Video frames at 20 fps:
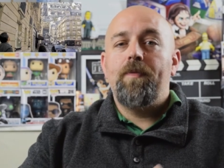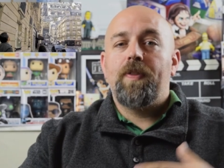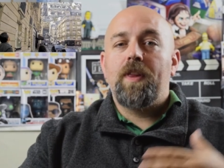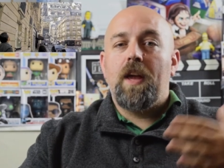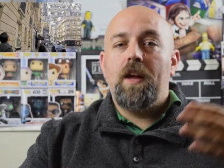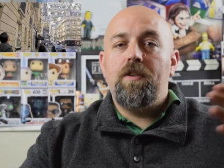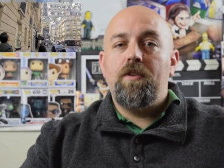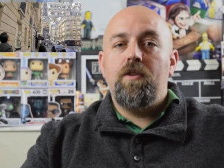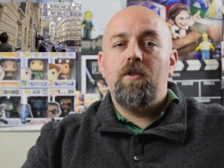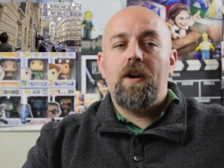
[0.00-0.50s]

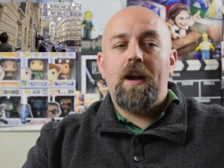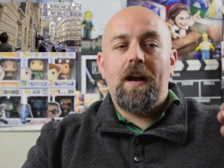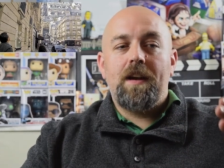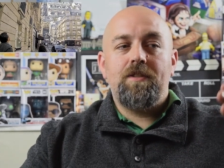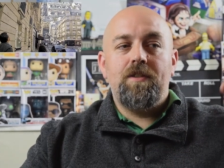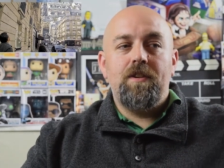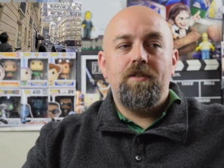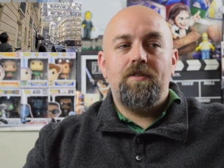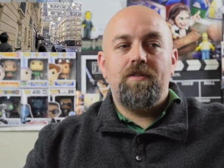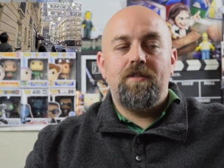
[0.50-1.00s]
and you're
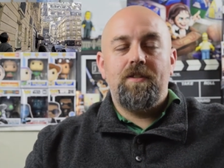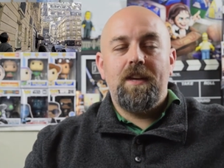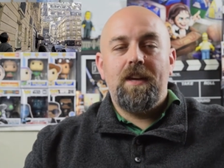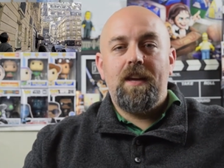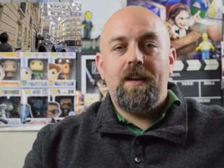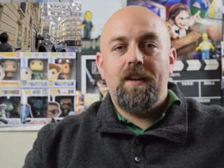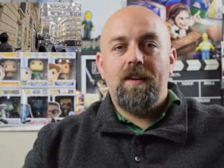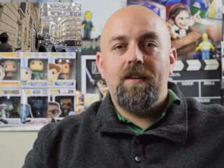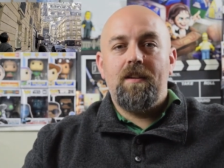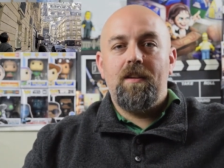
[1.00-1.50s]
actually
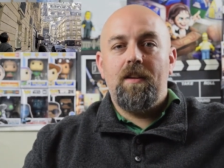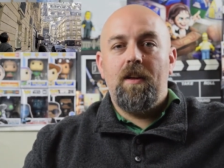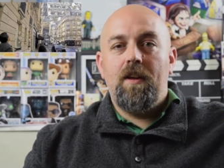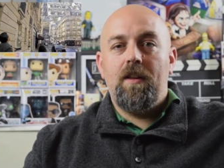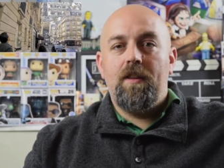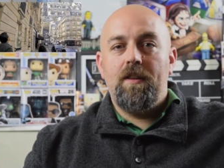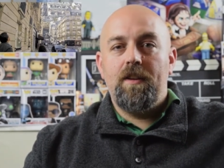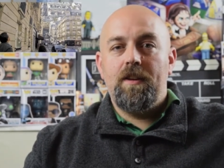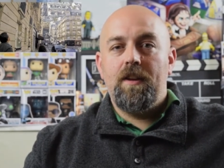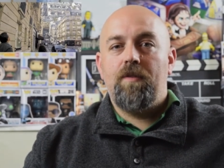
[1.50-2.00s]
seeing
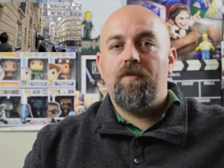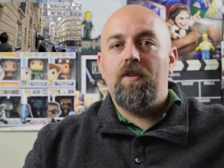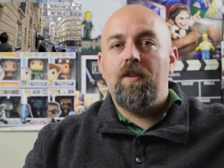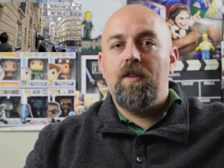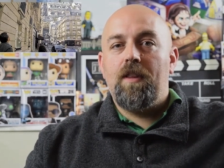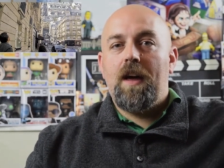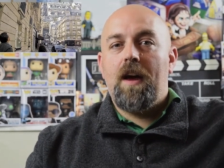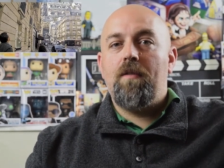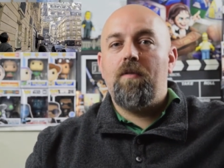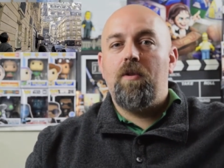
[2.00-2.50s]
the
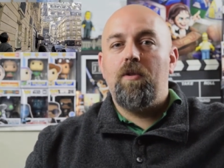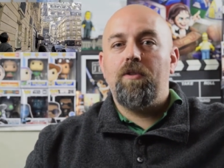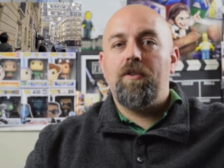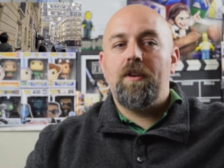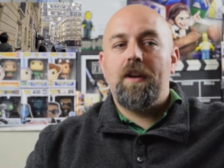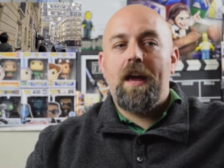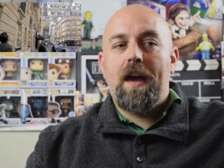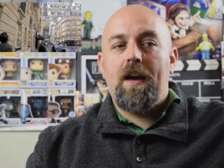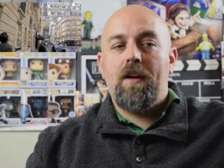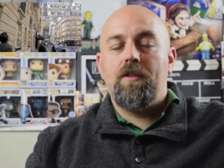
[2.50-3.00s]
different levels
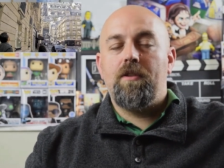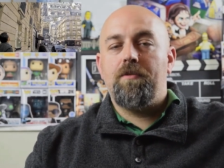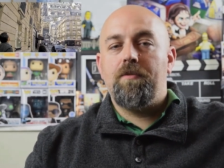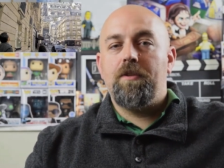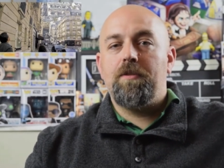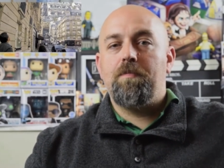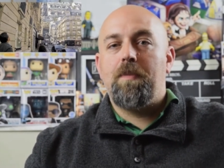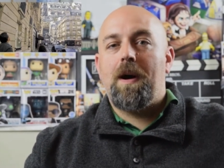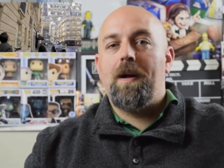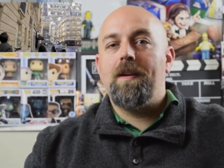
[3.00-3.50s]
and how they're
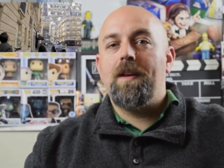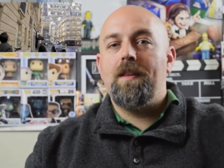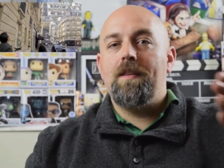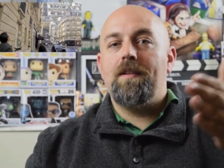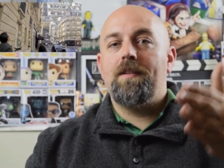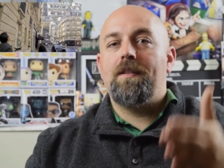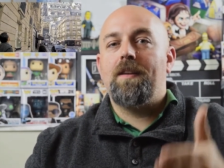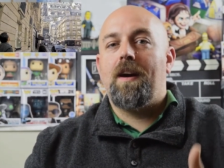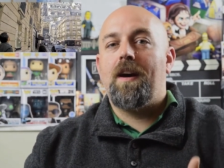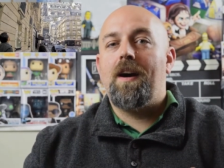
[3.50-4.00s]
responding
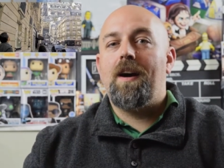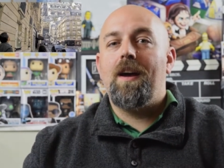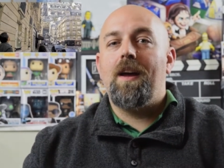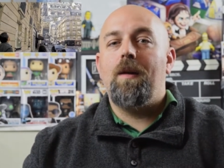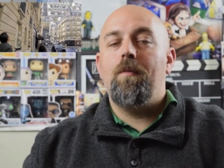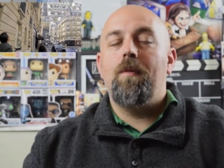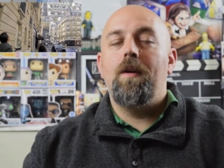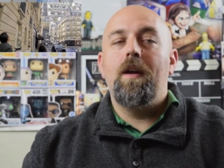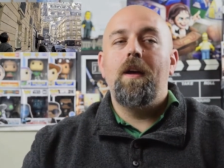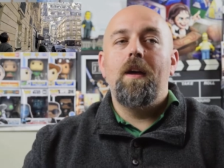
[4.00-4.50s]
to
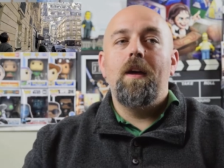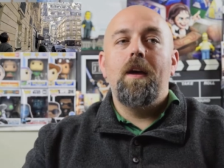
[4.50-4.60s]
time,